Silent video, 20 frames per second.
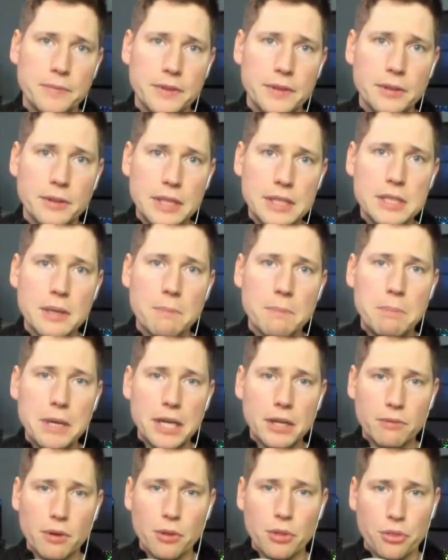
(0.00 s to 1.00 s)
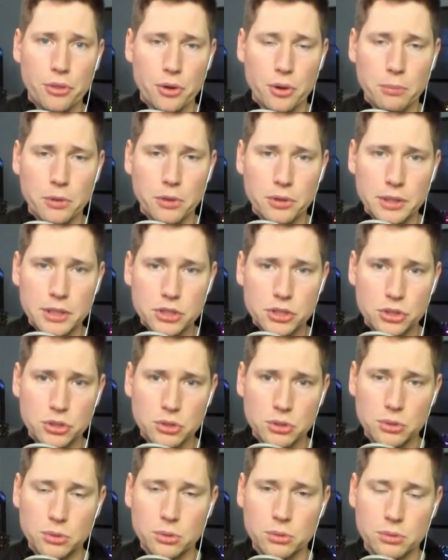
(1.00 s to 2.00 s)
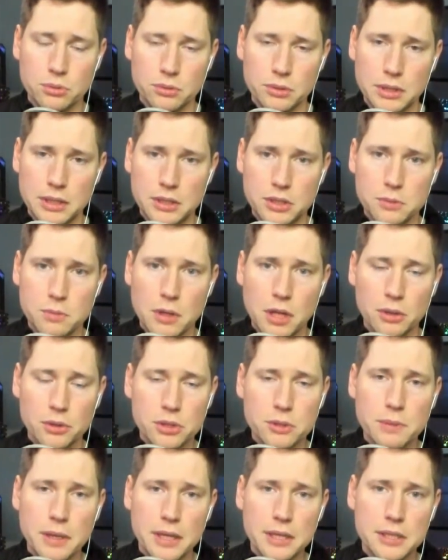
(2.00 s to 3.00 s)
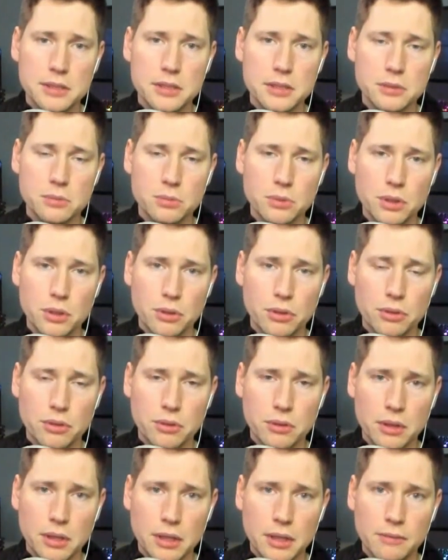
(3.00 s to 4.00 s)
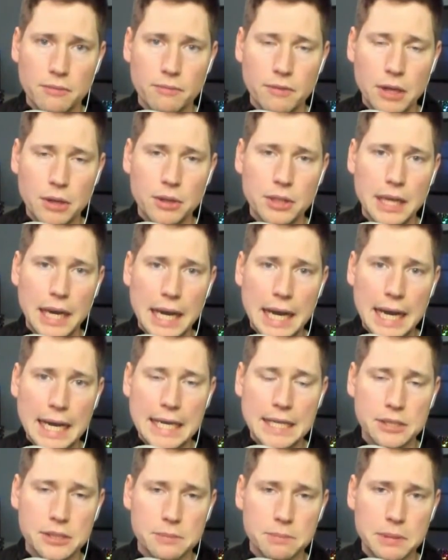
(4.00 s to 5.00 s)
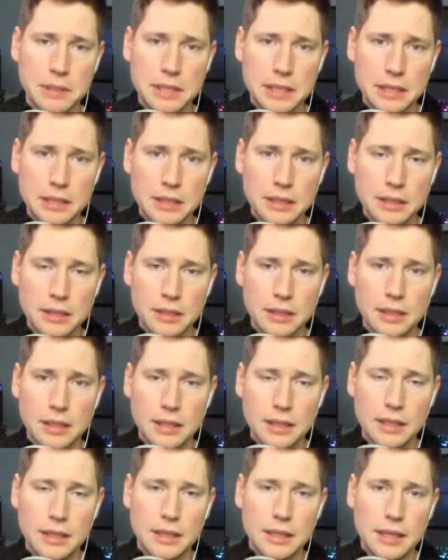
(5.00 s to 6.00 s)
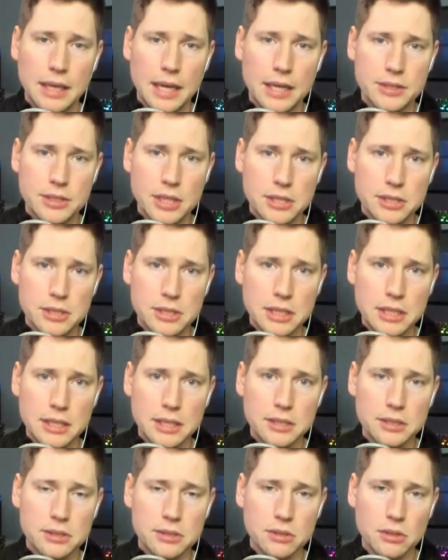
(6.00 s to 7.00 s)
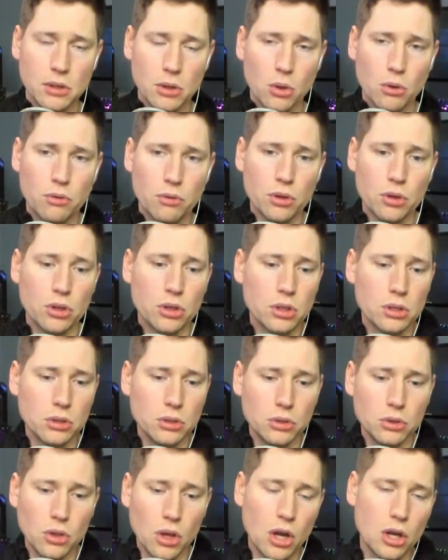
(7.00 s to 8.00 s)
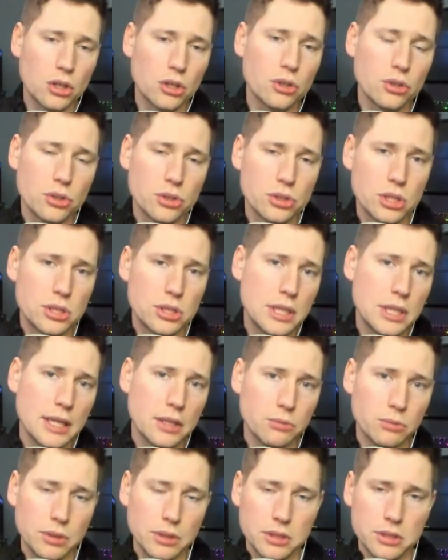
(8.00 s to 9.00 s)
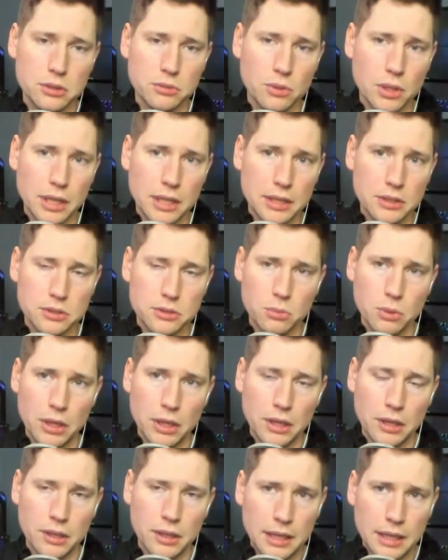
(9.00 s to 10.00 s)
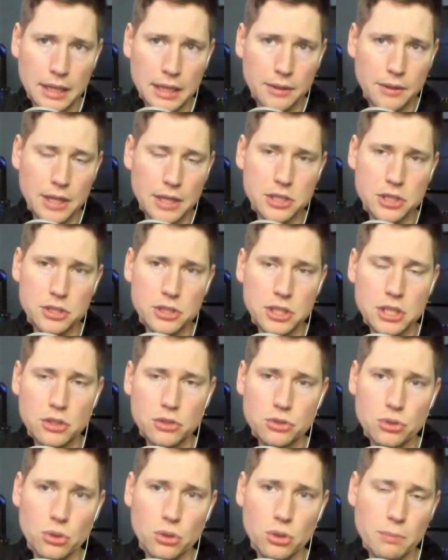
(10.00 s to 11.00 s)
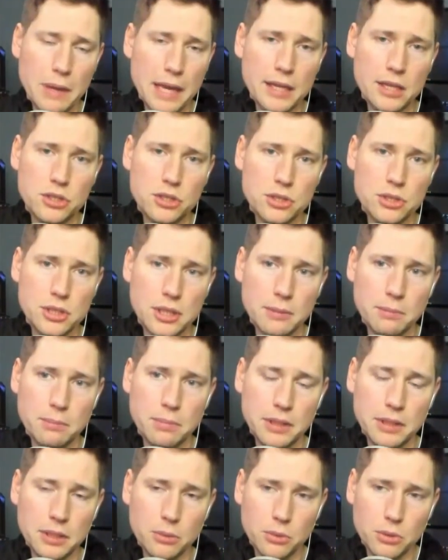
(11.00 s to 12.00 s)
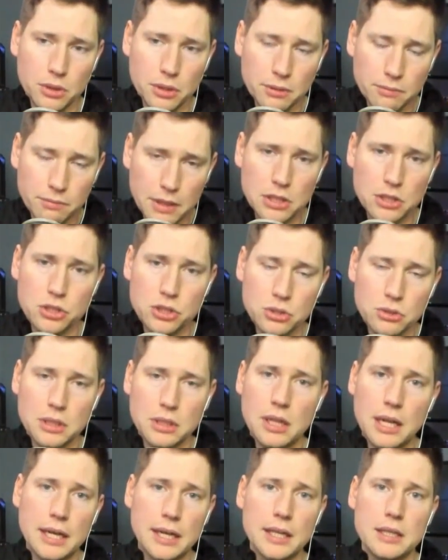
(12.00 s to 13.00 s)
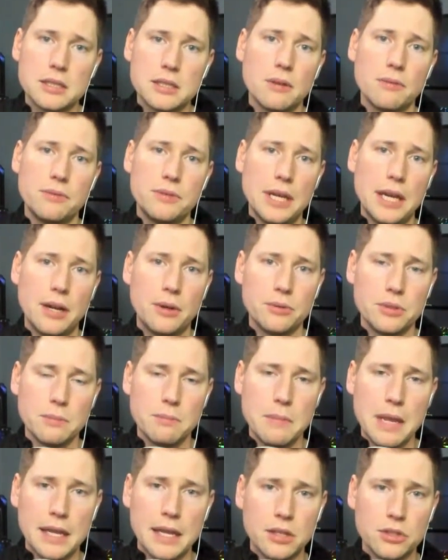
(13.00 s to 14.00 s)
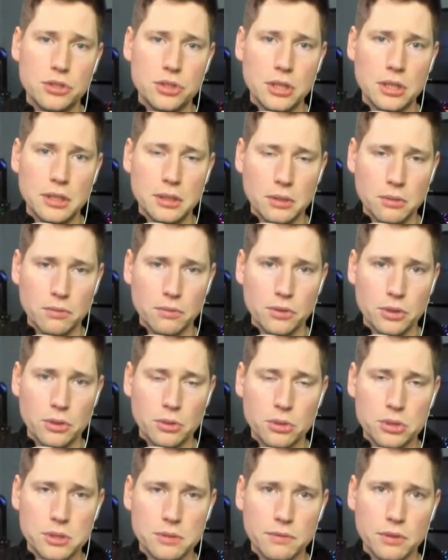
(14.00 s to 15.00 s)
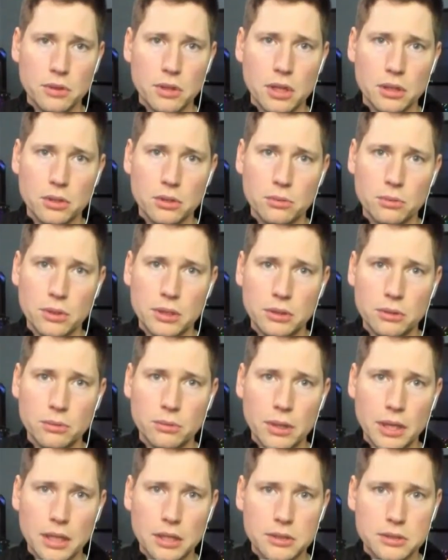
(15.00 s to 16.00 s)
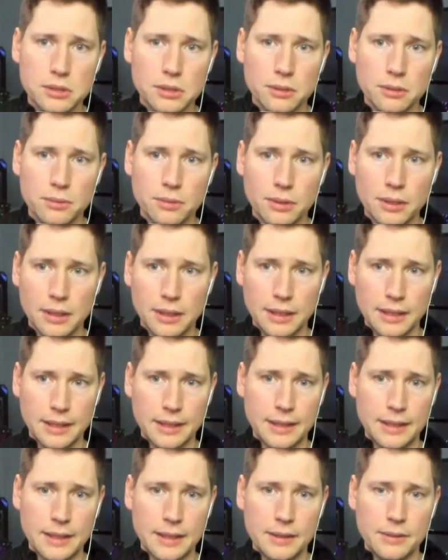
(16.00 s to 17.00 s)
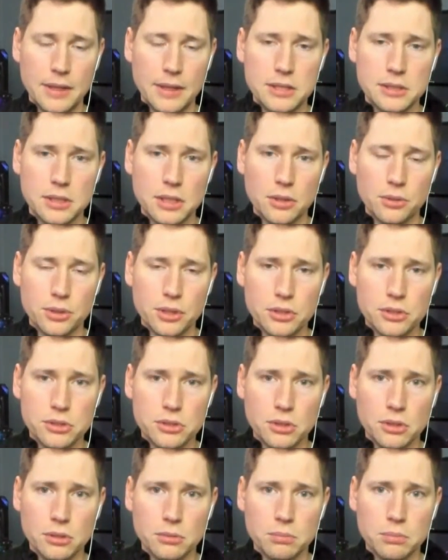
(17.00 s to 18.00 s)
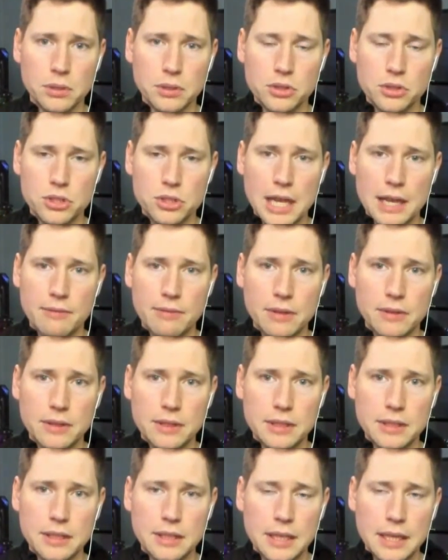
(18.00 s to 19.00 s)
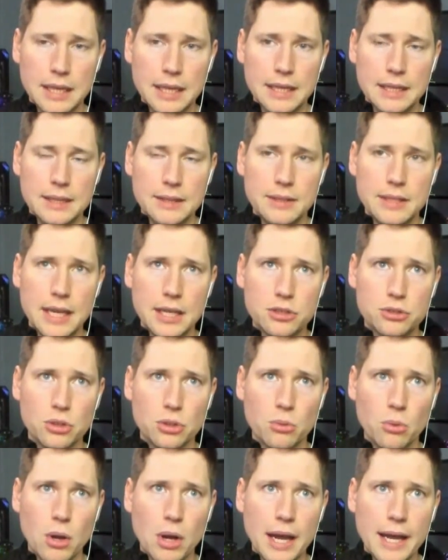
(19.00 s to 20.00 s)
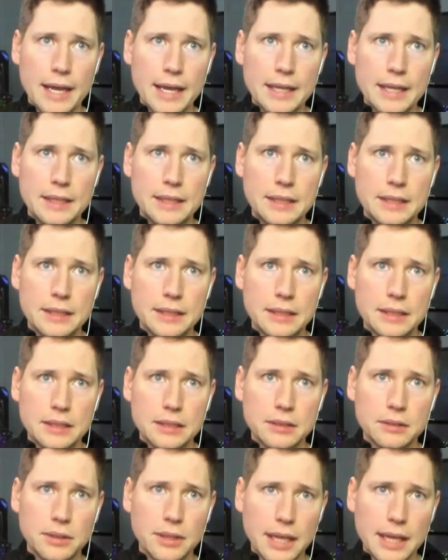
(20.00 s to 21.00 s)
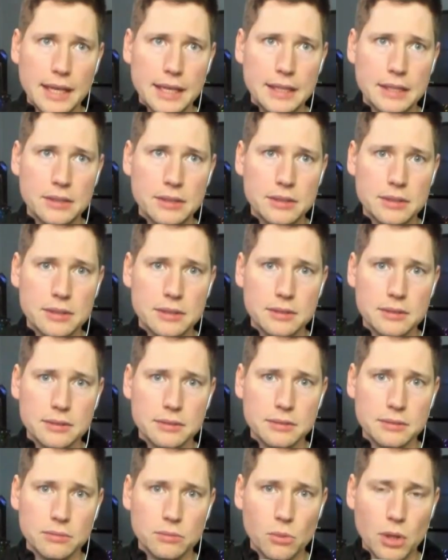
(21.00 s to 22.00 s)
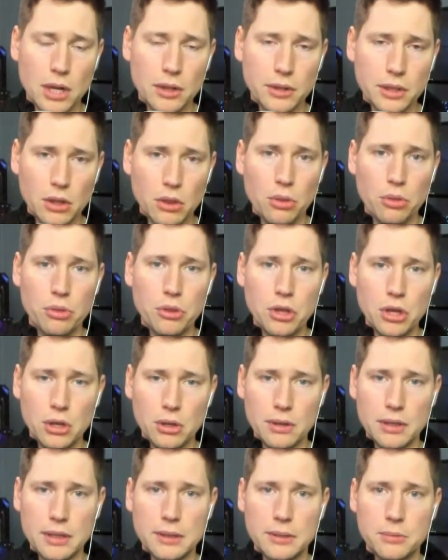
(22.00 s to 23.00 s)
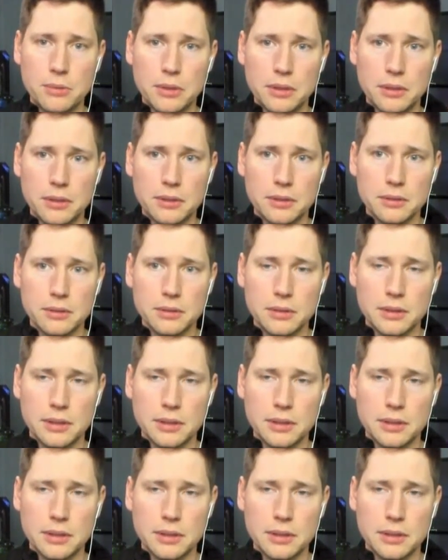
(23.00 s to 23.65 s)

there is a bit of a thermal issue in smaller spaces with very high speed SSDs over longer sustained reads and writes, where the SSD controller manages it, but it will eventually clock itself down to manage it over the course of a longer read or write. So that's another concern. But just having the extra wide lanes, while in theory will